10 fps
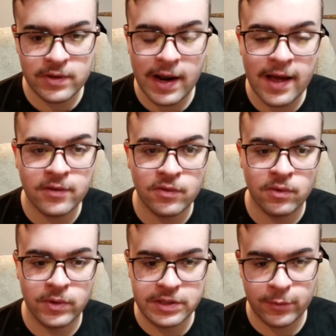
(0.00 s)
it was an
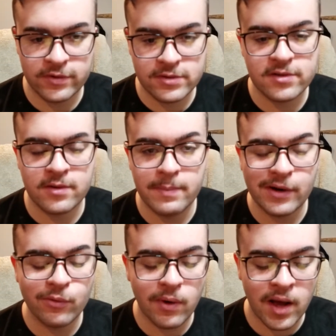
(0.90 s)
axle which was
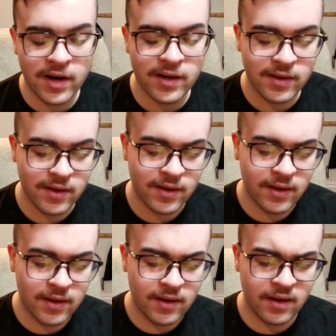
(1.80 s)
just a metal rod,
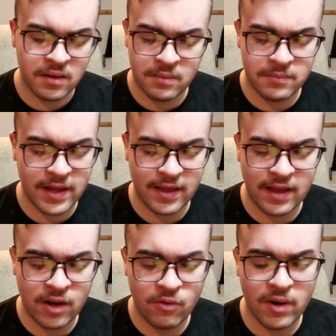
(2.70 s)

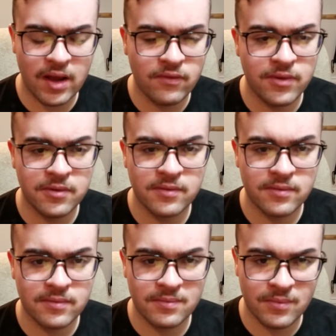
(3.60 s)
like
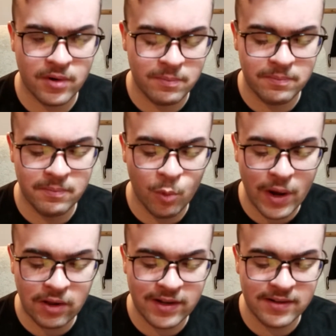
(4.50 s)
engraved or
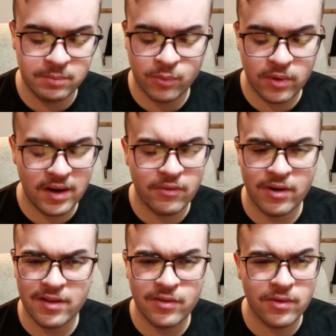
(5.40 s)
welded,
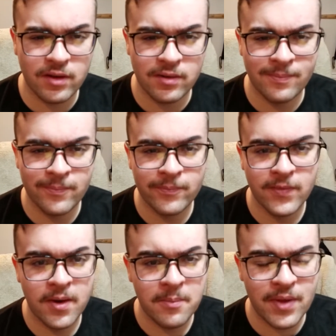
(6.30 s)
whatever, into the
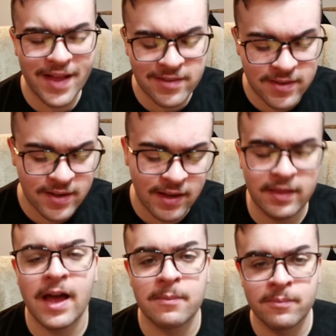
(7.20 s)

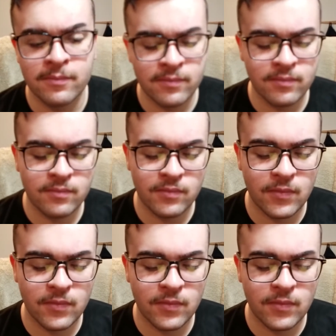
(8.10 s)
plastic, and that